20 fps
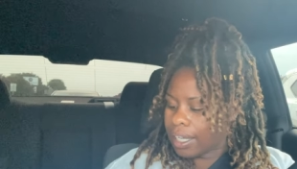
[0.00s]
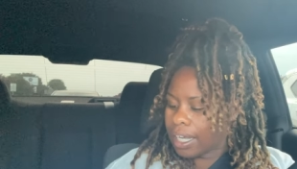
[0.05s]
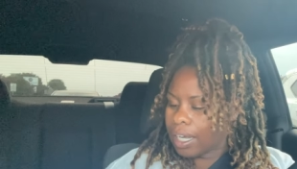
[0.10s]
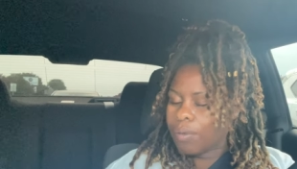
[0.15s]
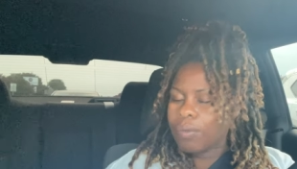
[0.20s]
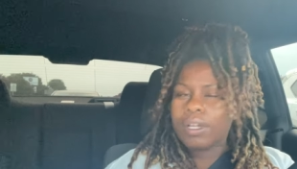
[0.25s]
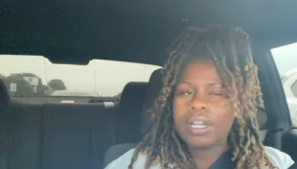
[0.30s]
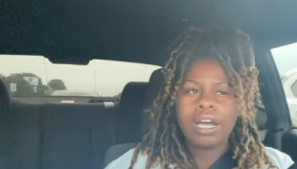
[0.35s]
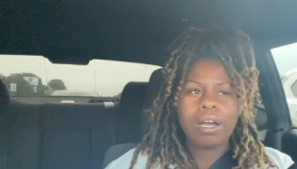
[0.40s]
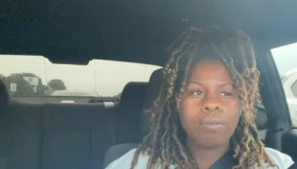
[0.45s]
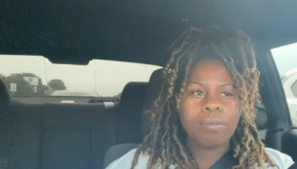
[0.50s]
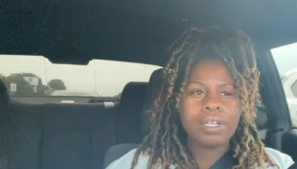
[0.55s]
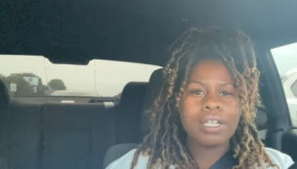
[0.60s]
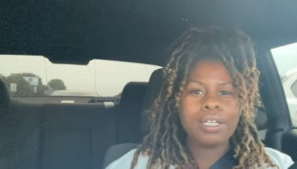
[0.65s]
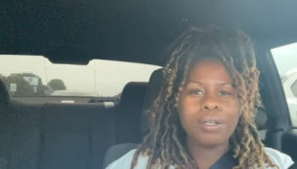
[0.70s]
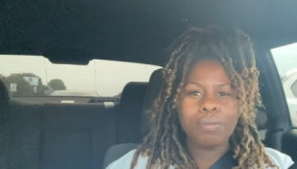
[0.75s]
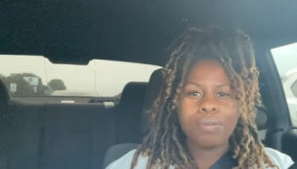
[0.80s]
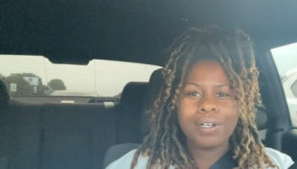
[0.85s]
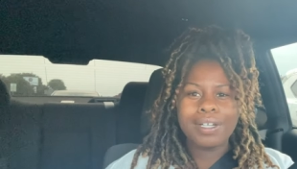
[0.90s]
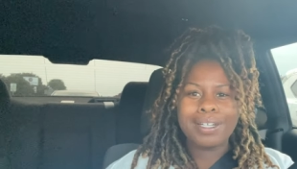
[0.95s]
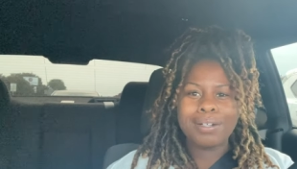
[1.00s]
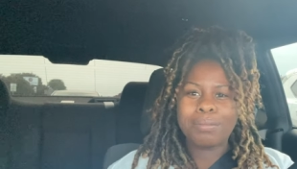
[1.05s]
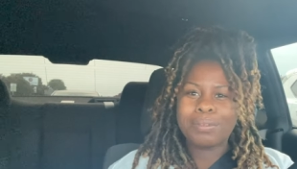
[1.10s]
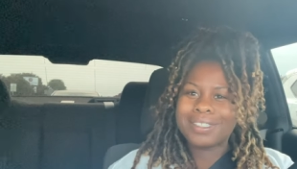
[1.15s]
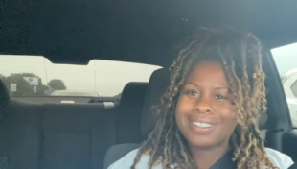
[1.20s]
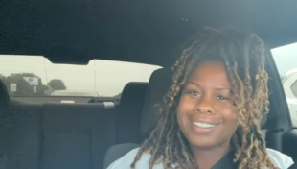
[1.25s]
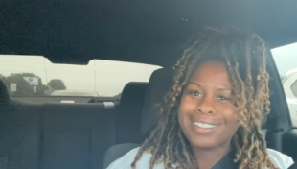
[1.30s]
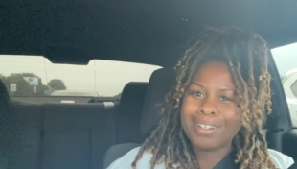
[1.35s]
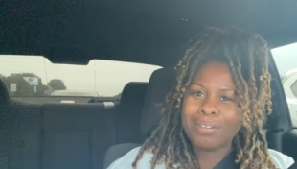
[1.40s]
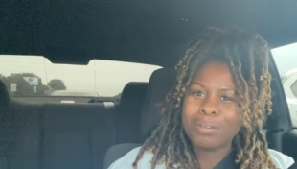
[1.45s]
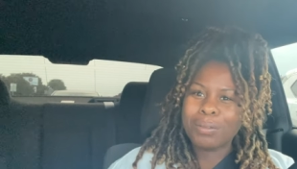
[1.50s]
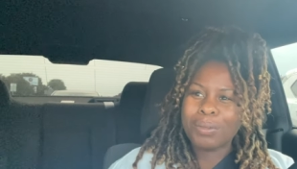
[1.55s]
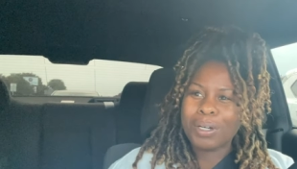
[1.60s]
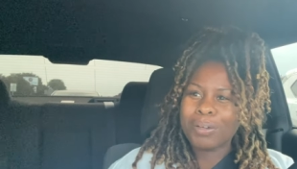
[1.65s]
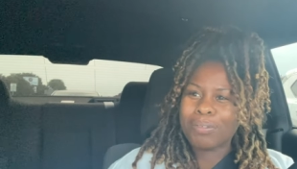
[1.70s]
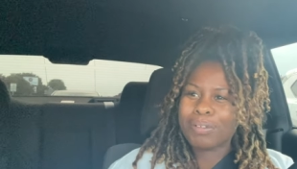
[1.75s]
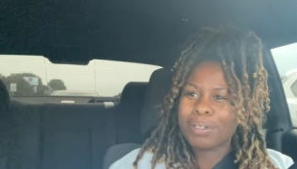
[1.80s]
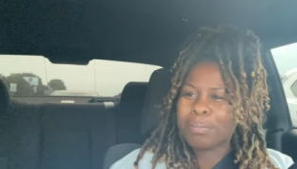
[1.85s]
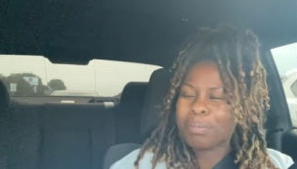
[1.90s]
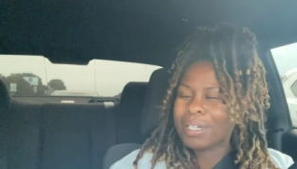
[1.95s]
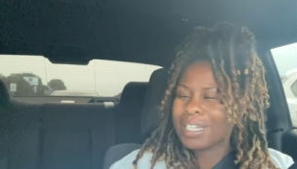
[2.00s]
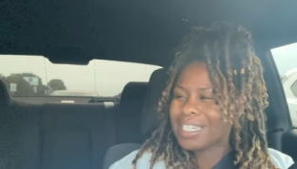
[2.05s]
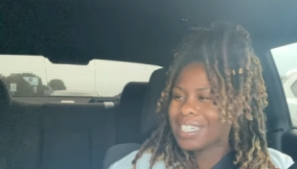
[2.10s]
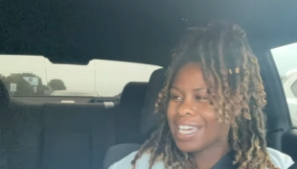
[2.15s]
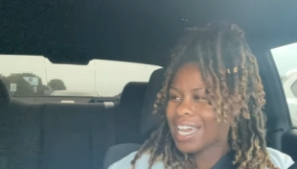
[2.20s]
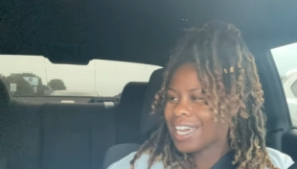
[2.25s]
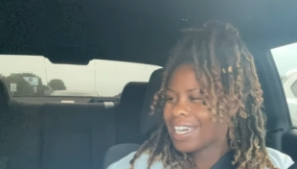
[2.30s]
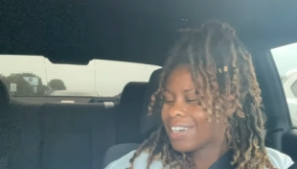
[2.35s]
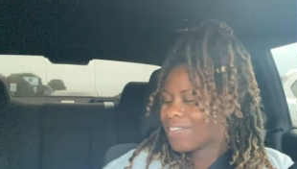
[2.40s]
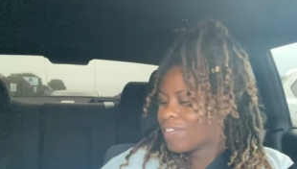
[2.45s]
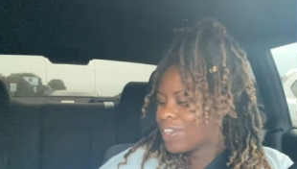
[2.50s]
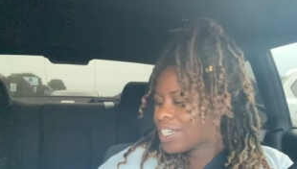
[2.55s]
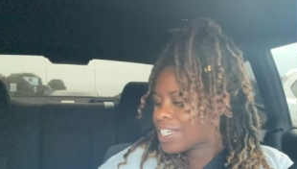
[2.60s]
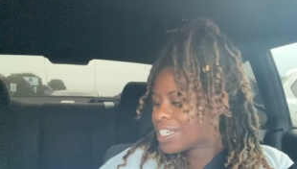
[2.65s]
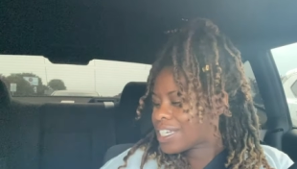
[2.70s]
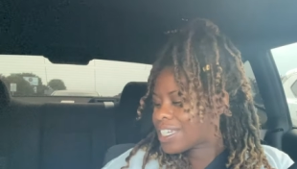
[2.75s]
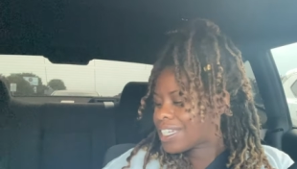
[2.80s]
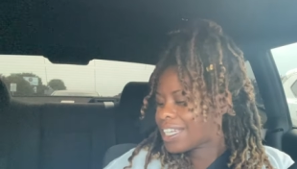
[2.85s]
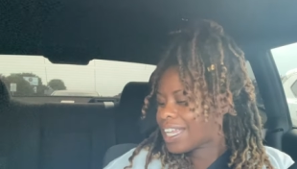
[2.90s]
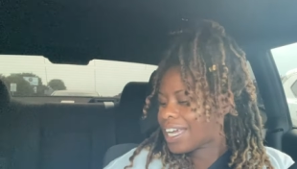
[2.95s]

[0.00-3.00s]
And what I really wanted was something to wear for the PTA convention.